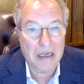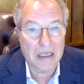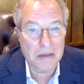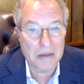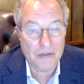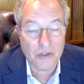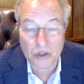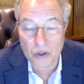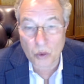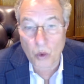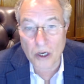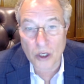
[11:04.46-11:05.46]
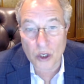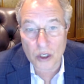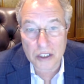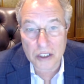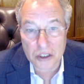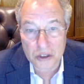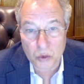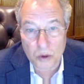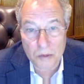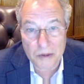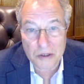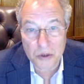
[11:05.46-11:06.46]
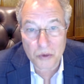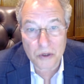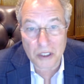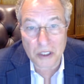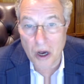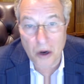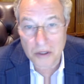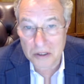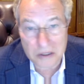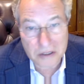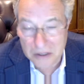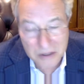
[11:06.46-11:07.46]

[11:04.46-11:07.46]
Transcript: If you took one look at this woman, you would know that